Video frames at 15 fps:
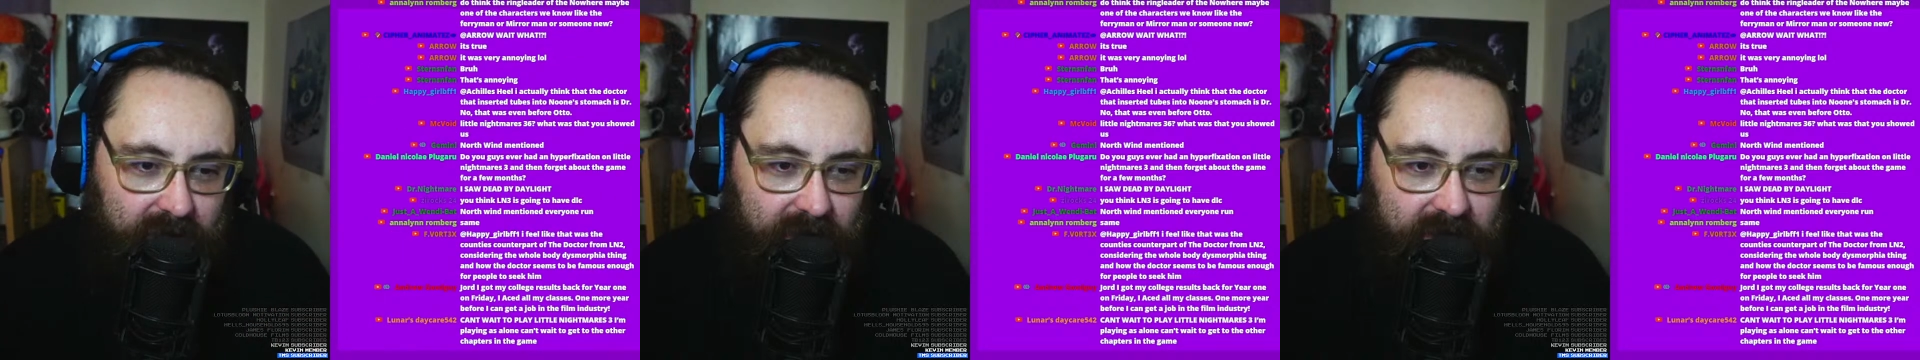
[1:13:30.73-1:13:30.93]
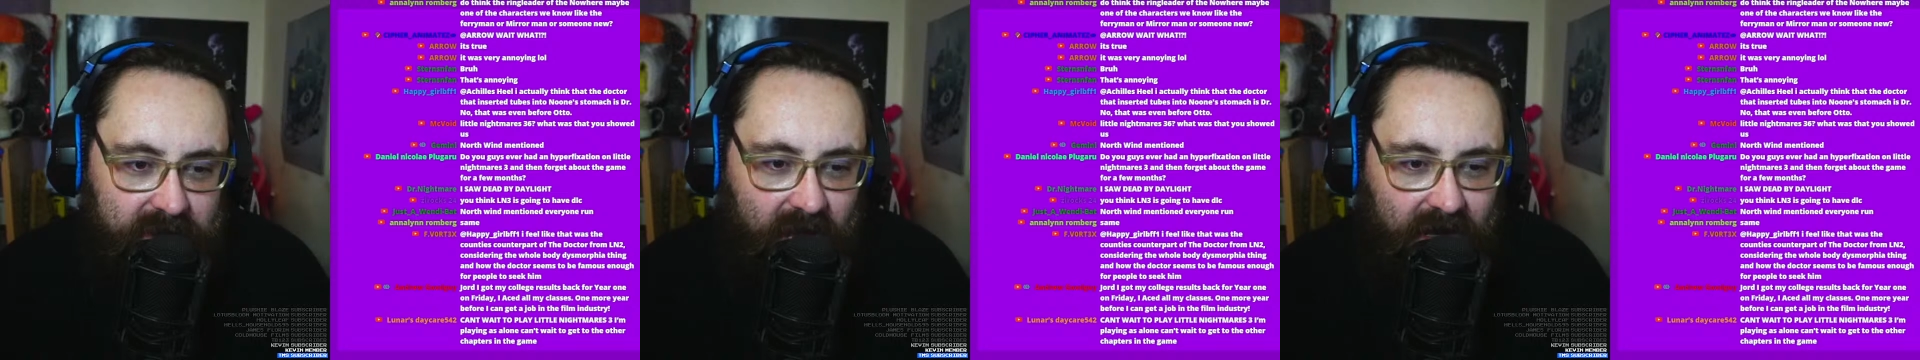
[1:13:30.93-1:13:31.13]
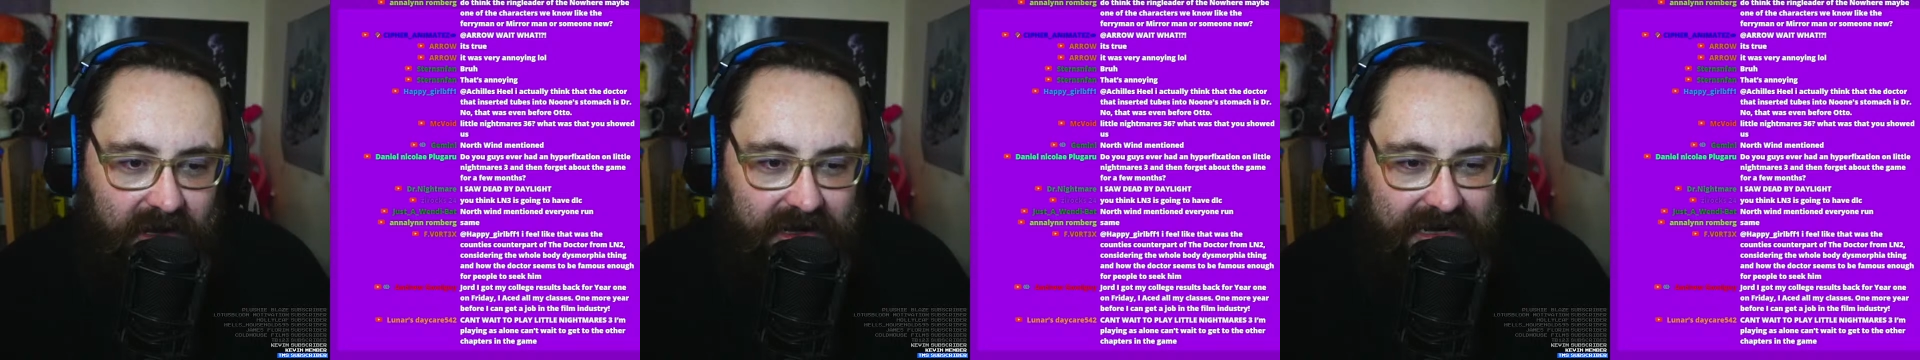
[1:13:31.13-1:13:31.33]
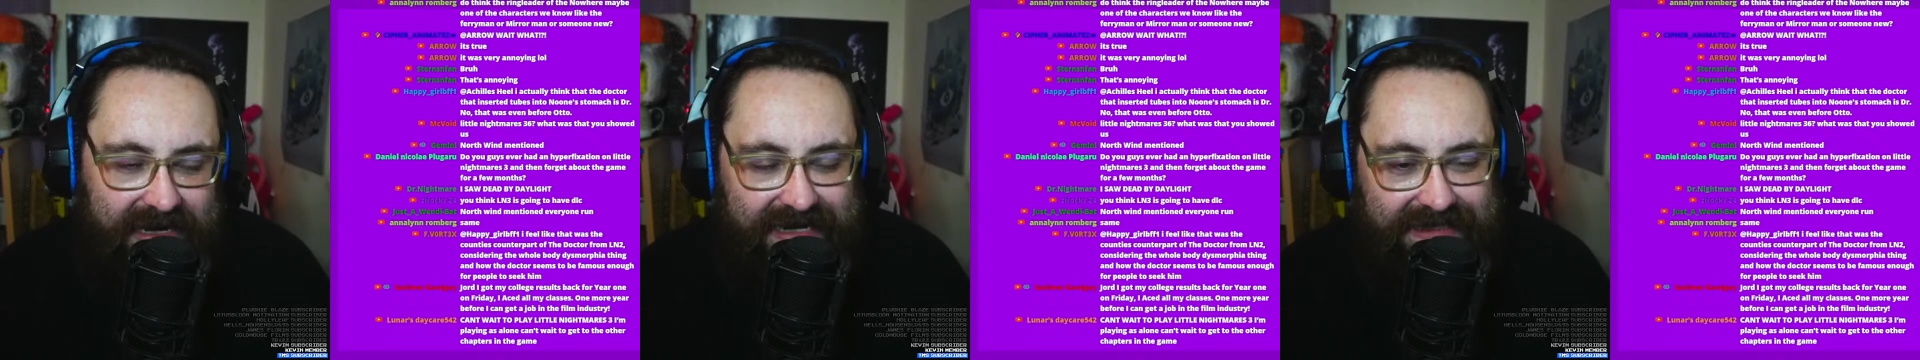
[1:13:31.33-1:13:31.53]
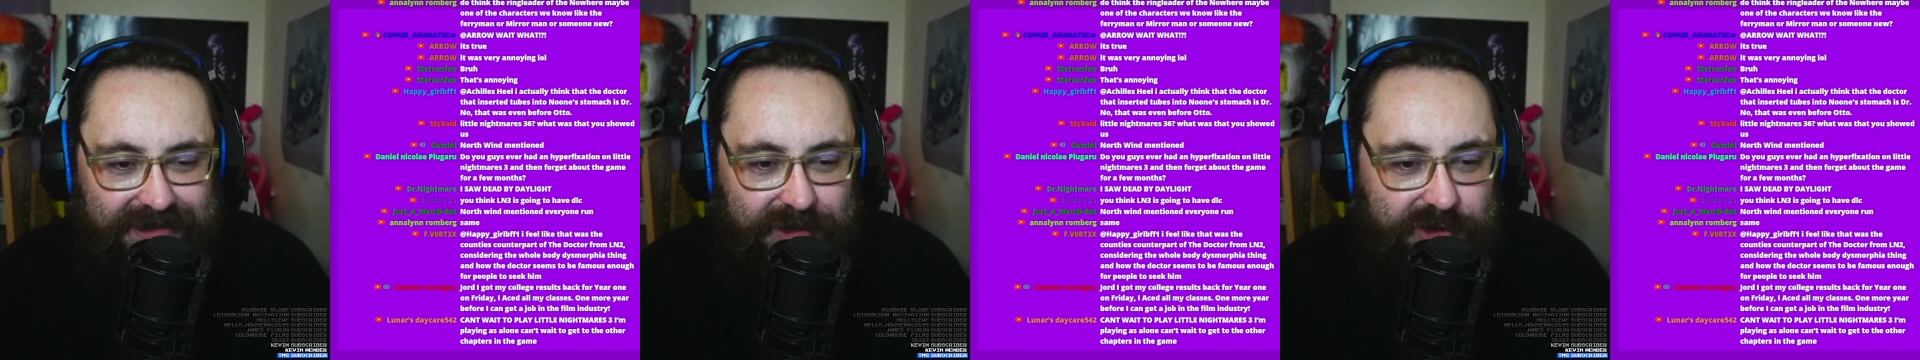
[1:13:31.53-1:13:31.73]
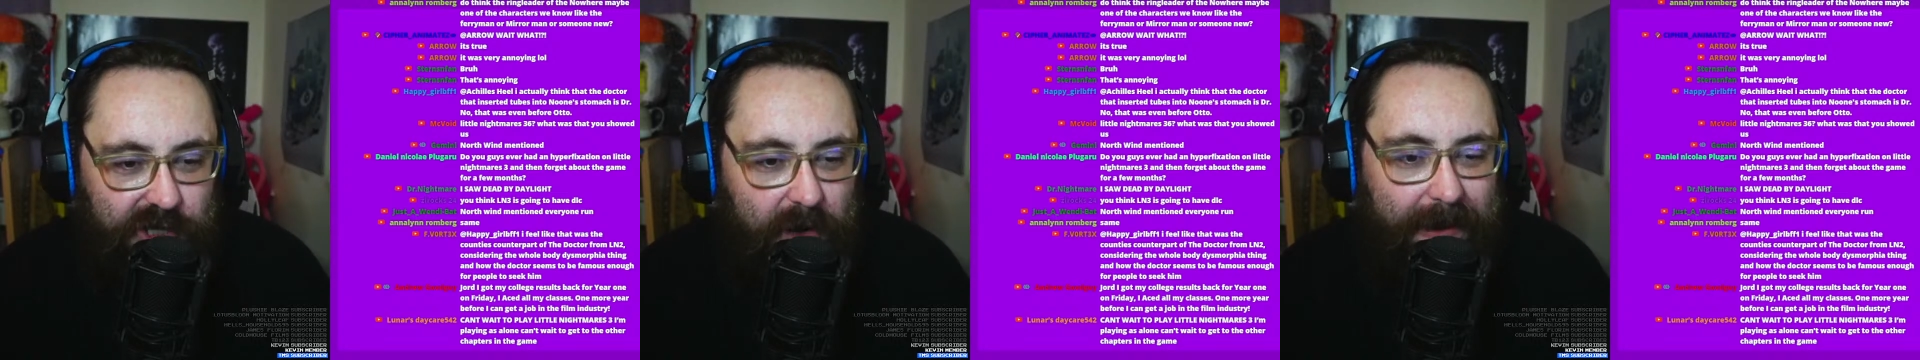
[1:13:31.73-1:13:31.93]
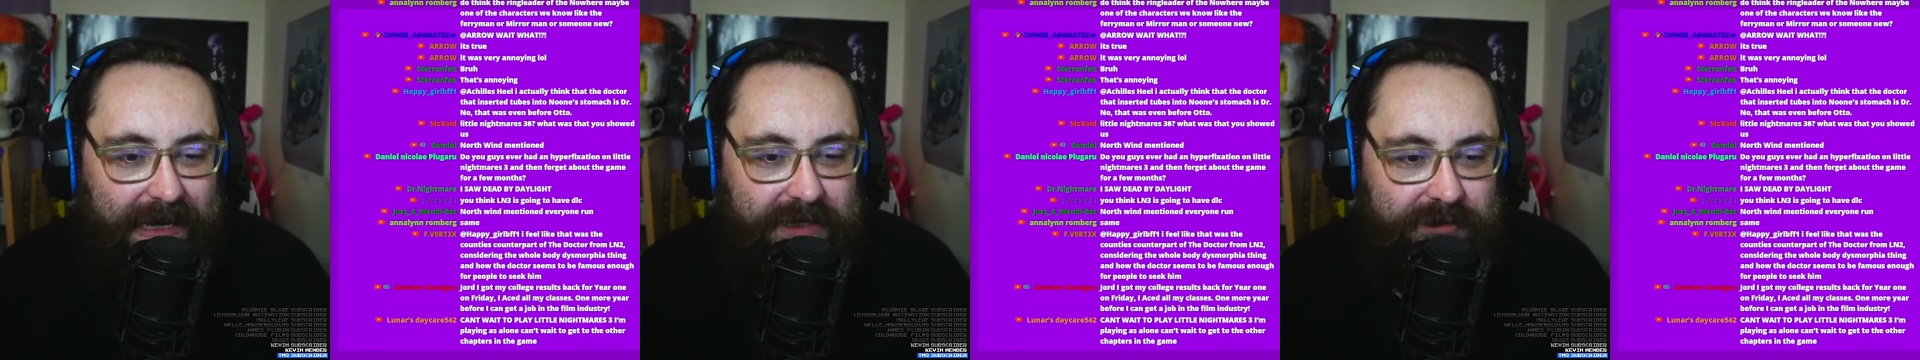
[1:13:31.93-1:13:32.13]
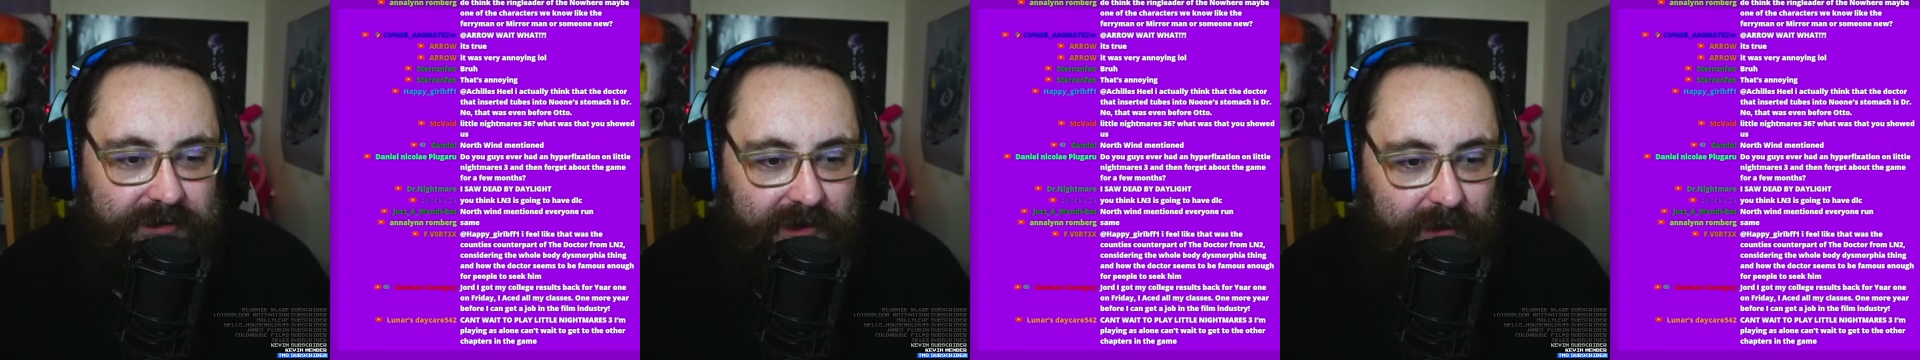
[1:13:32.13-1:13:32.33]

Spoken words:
Nice. Good job, Andrew.